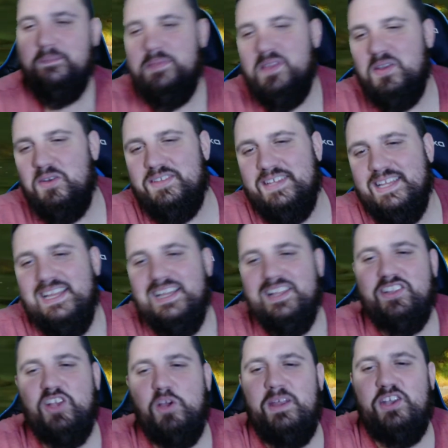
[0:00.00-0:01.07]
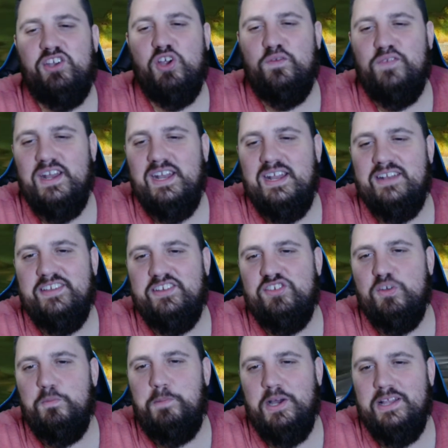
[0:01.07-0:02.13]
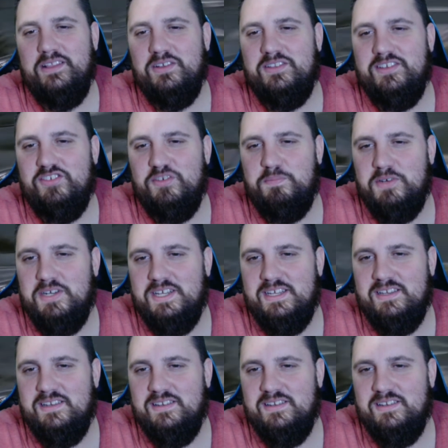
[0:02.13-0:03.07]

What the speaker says: Scooby Doofin, did you put it?